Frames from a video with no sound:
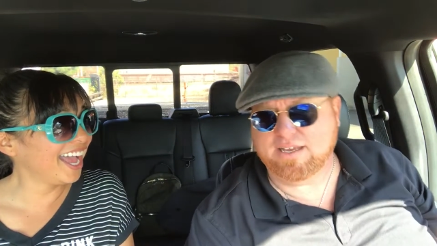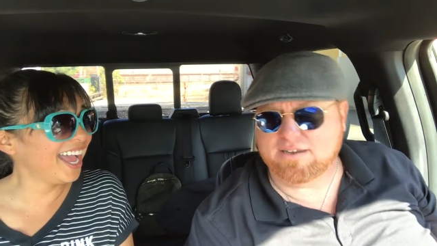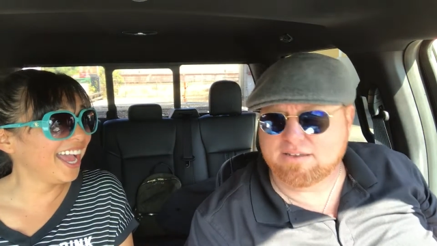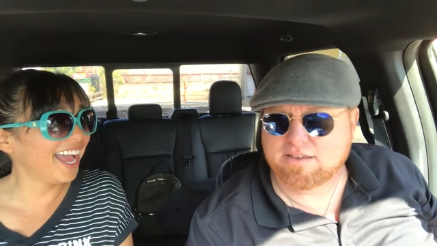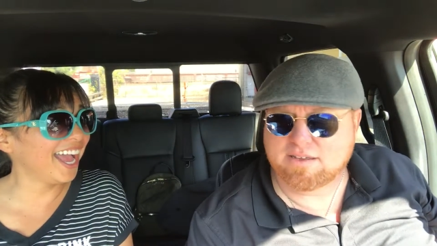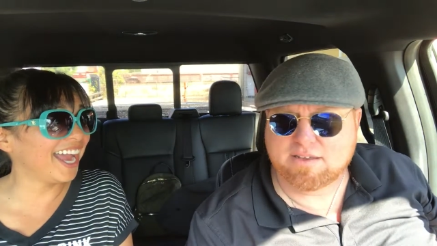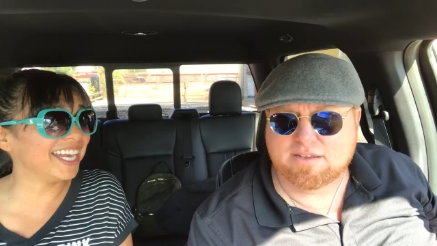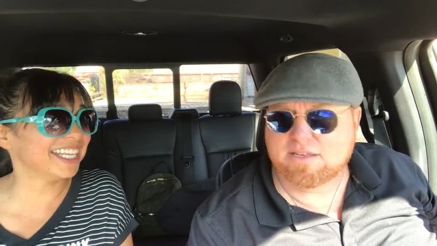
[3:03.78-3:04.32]

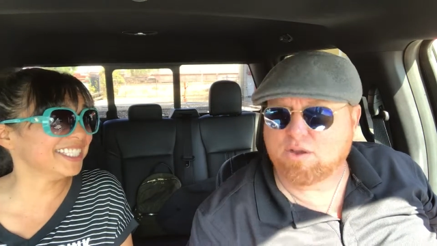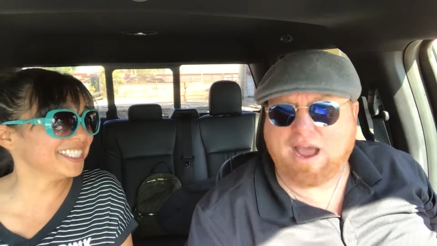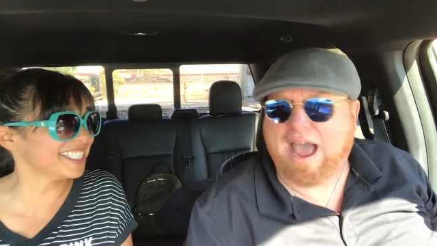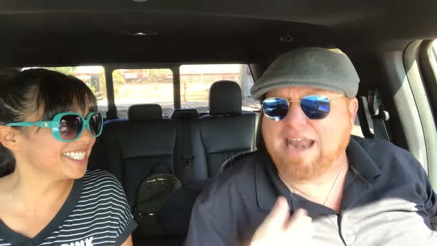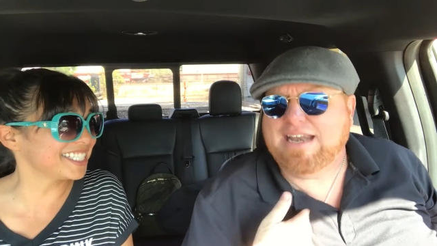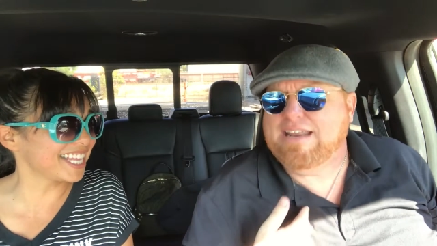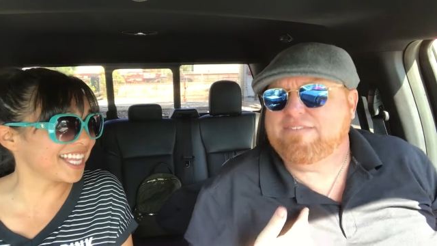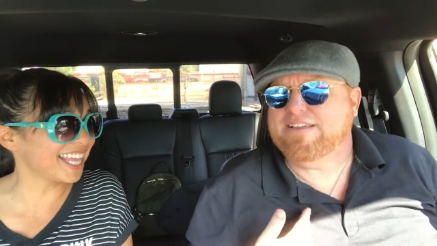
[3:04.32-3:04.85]
Speaker 1: I
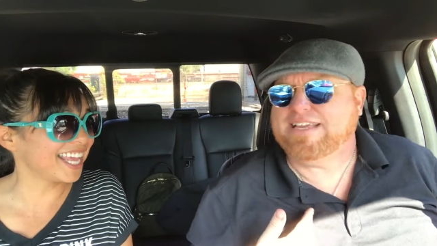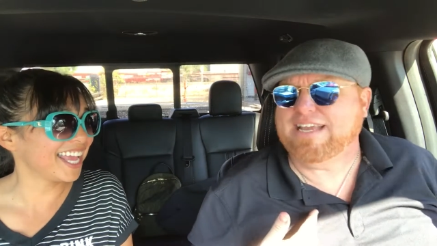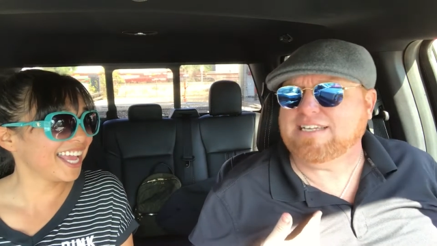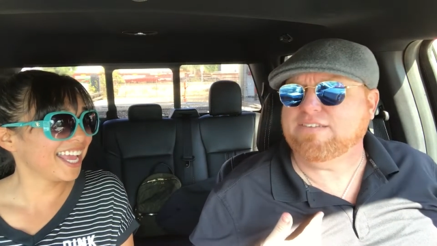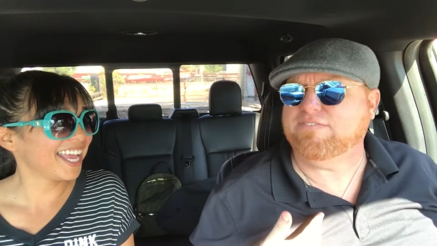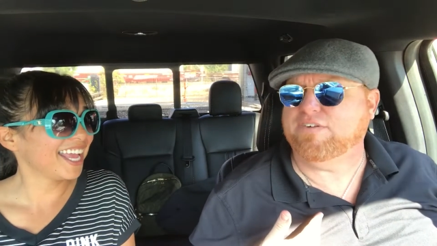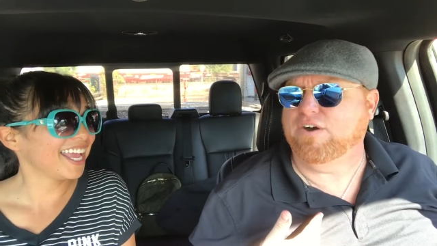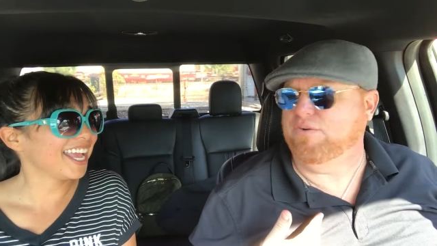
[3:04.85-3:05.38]
didn't, I didn't
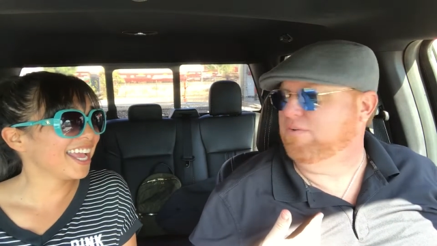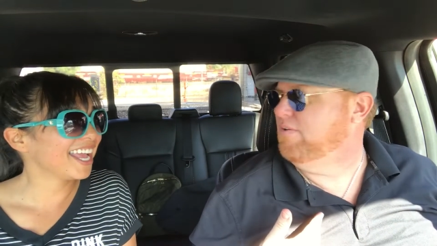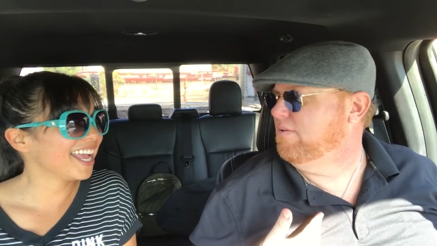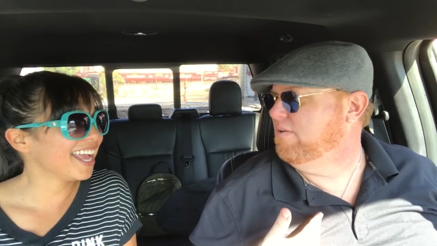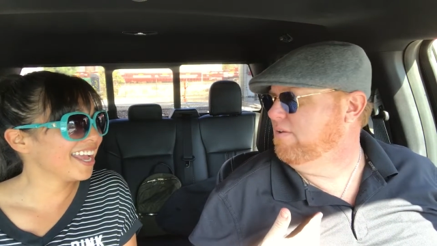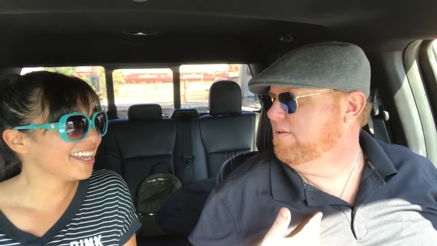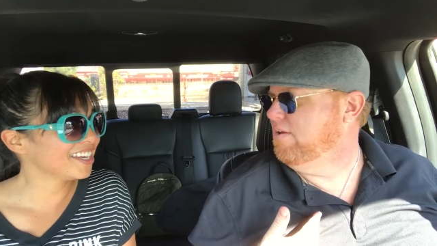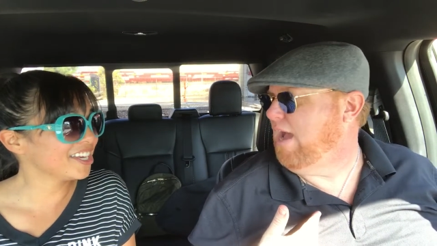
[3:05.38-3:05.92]
even it. get to
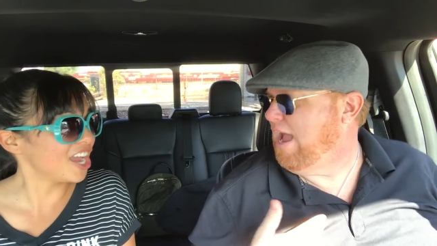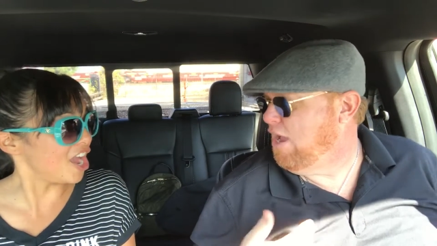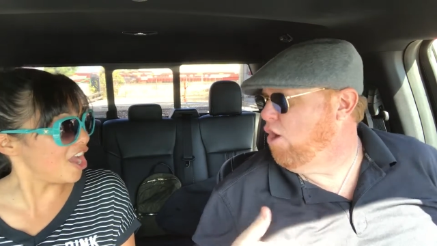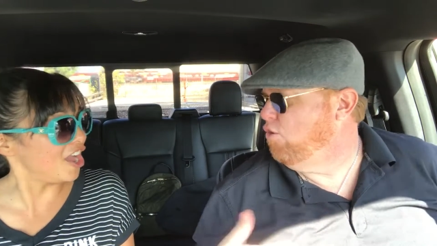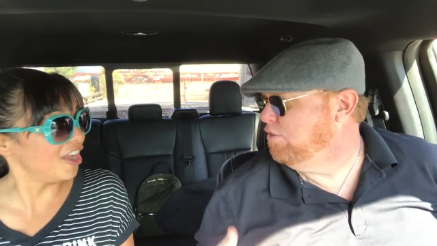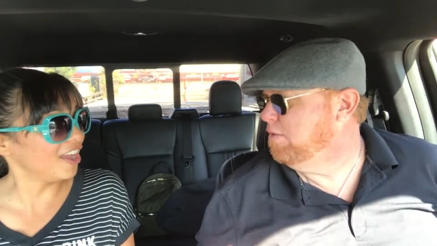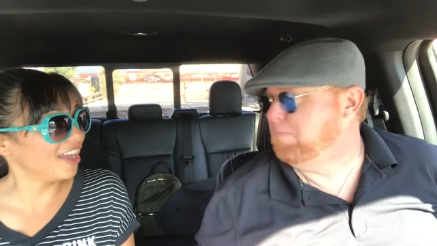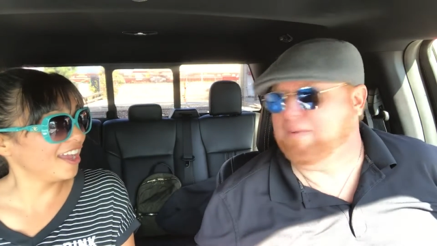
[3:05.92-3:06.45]
vote.
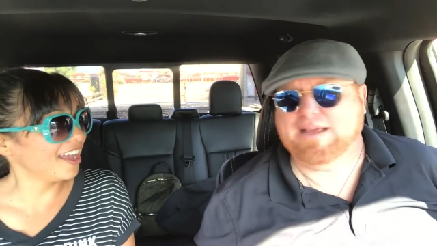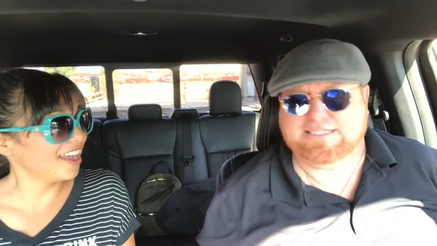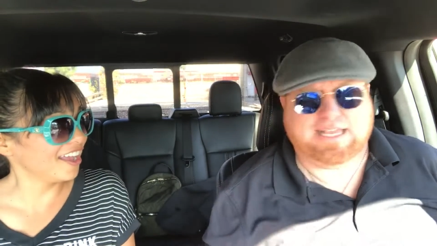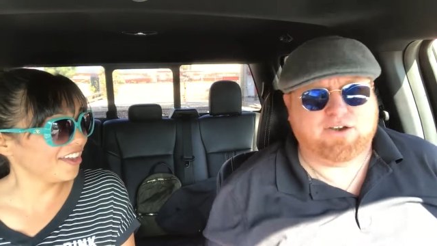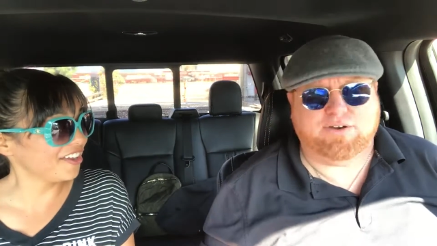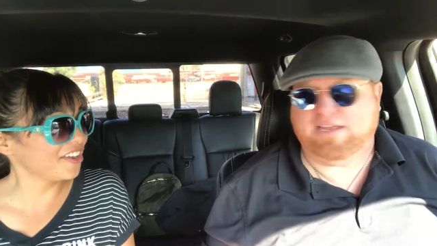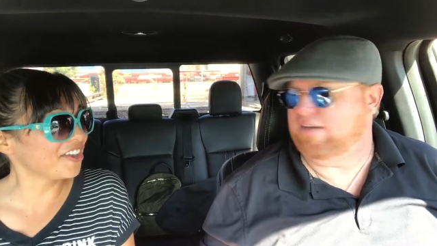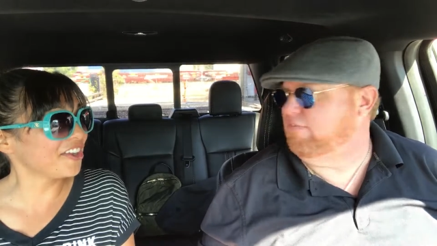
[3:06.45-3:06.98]
No. I own the
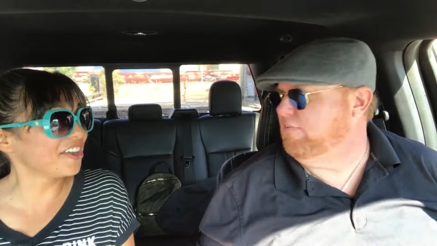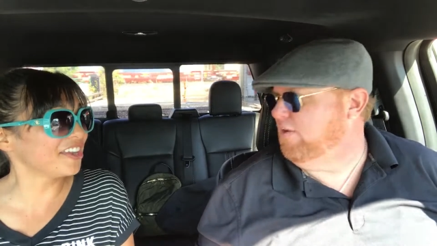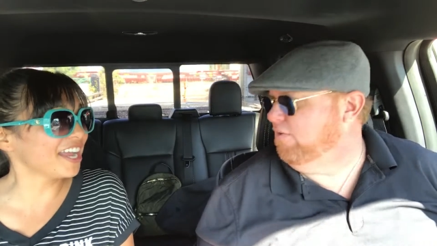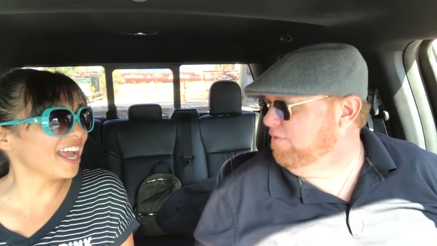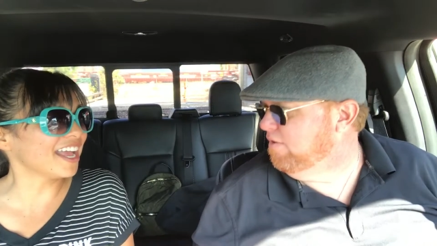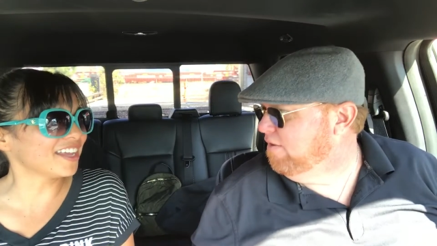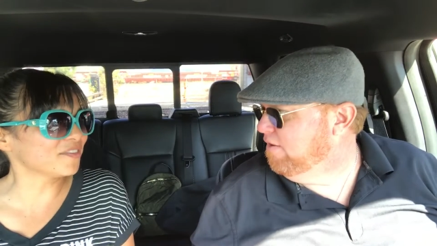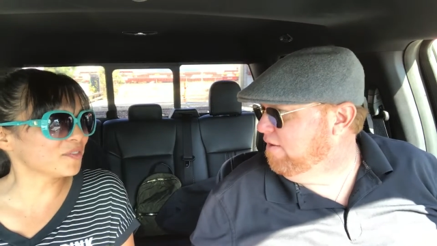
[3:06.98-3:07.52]
place. I don't get a
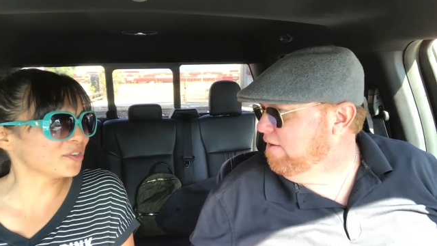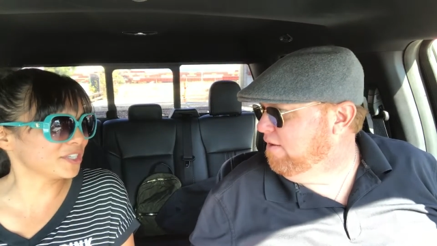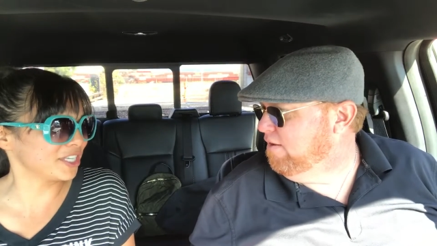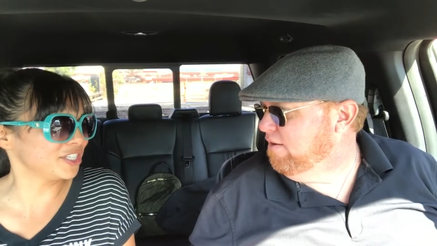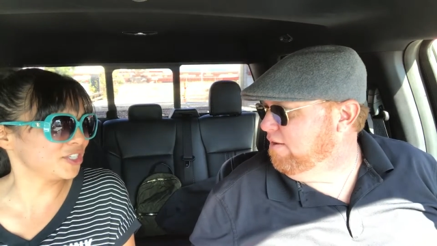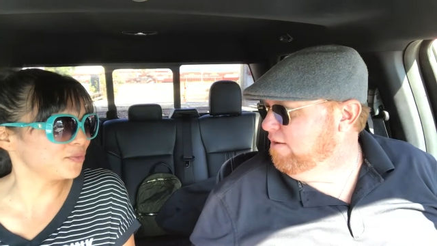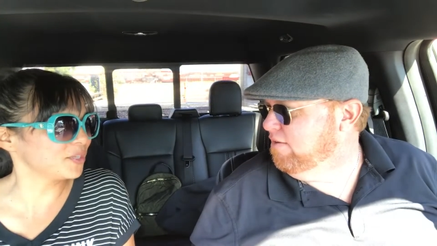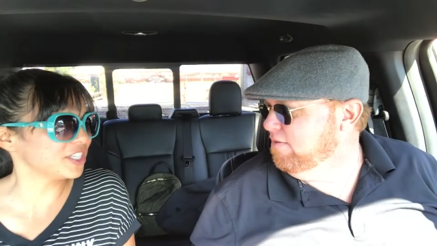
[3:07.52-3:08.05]
vote. Yeah,
Speaker 2: well, because